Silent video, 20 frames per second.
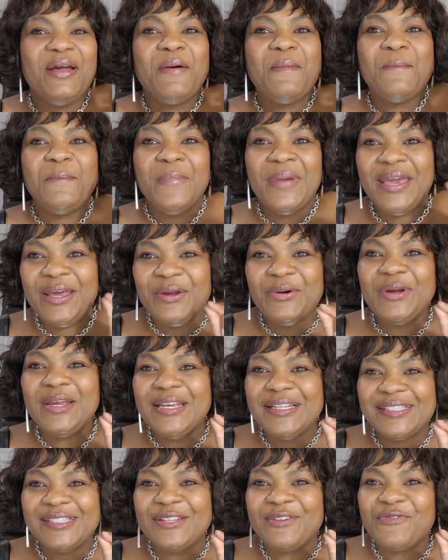Middle
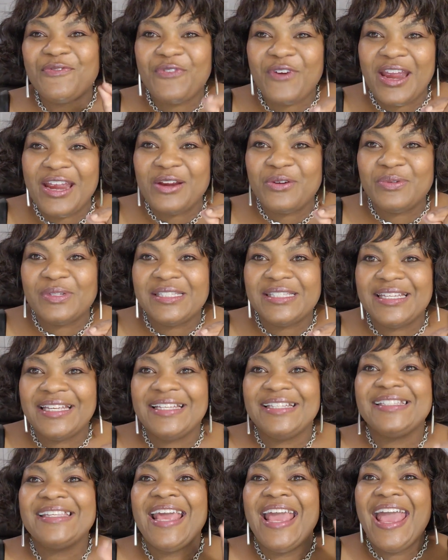Eastern
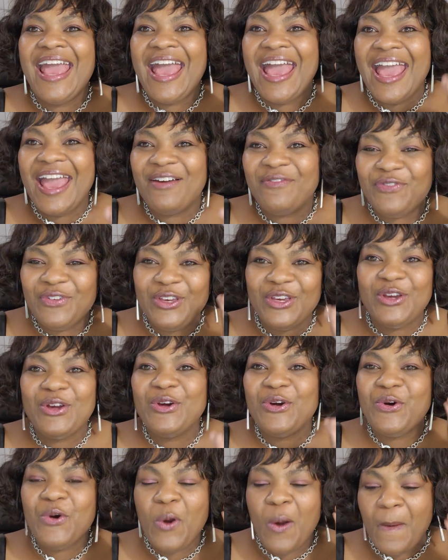fragrances have
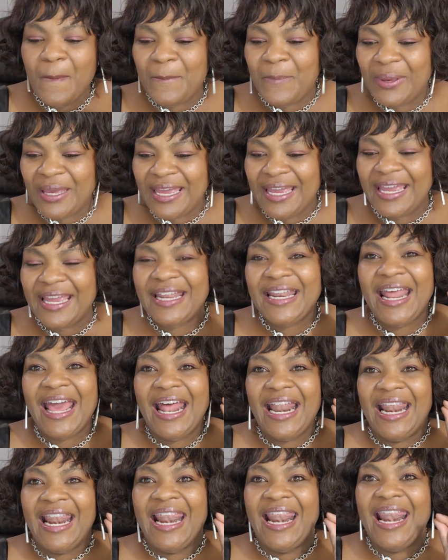you been
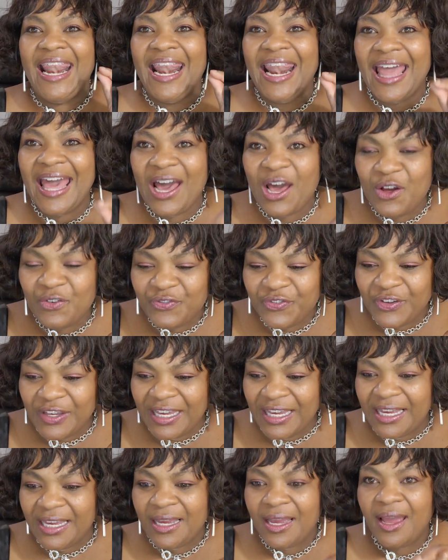
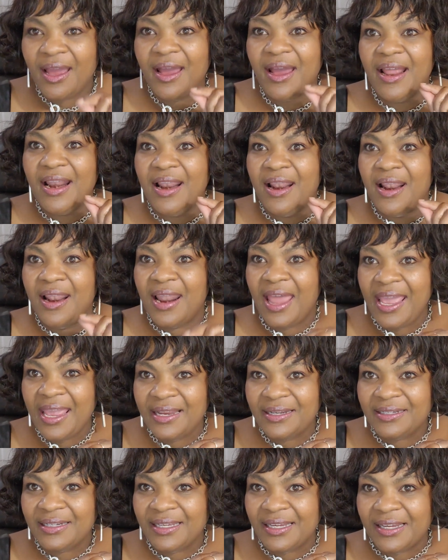loving
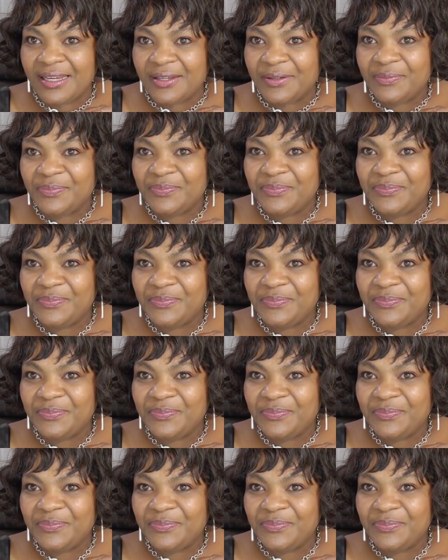lately?